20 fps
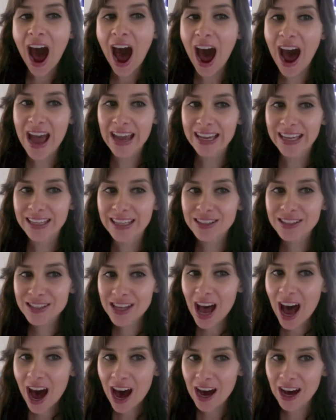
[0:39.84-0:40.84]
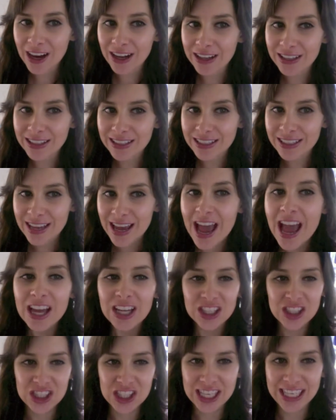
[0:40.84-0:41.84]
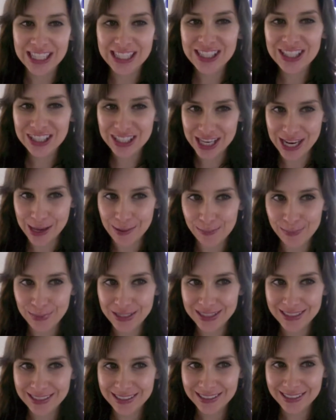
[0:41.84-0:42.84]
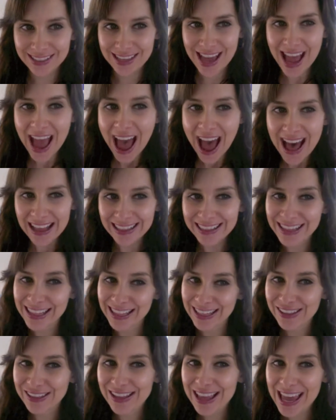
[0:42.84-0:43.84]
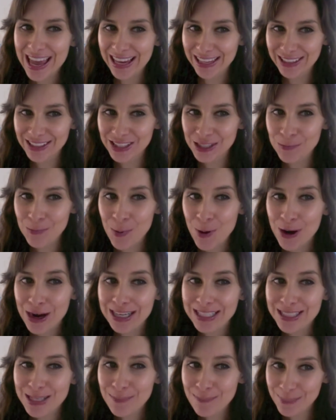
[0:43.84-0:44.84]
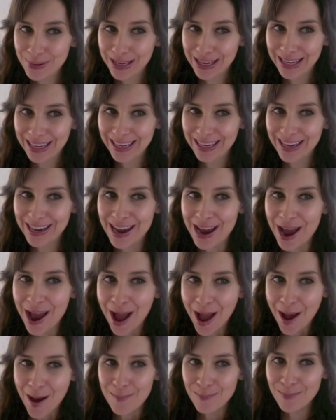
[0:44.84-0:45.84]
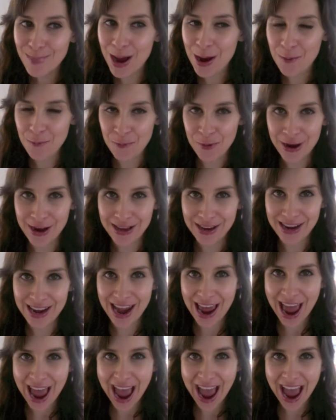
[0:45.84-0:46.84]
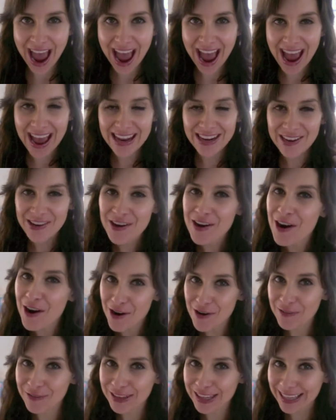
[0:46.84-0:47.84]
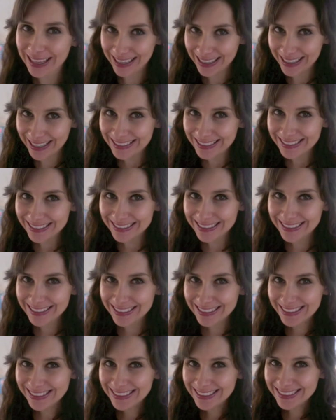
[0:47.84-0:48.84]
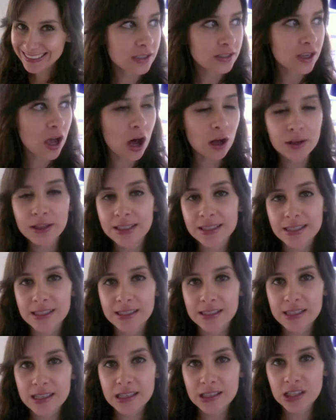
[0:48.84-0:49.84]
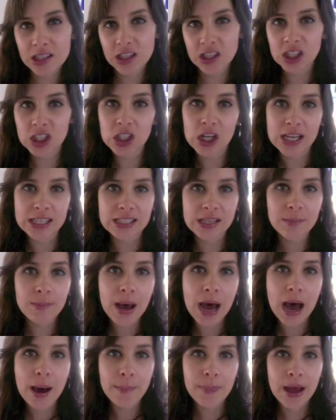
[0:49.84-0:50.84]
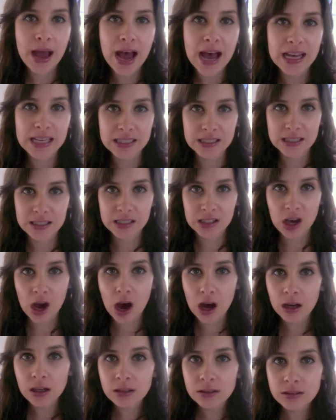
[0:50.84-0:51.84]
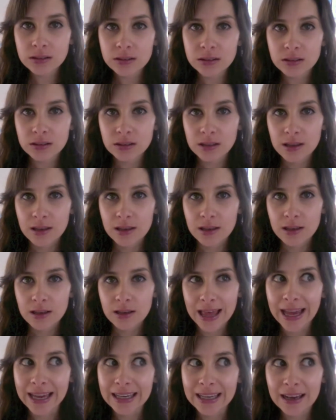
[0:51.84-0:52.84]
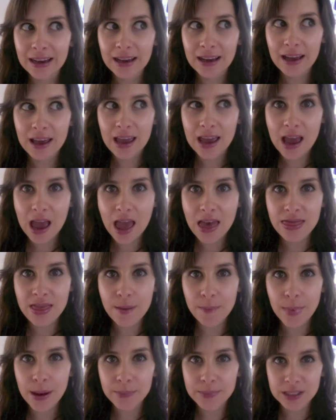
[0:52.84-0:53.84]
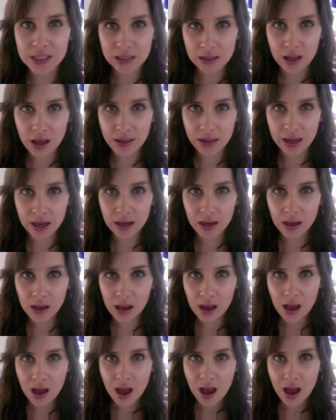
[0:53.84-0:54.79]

High heels on, cheese chips, little English boy to be, my one and only. His older sisters used to dress him up as girls, like in their mum's clothing.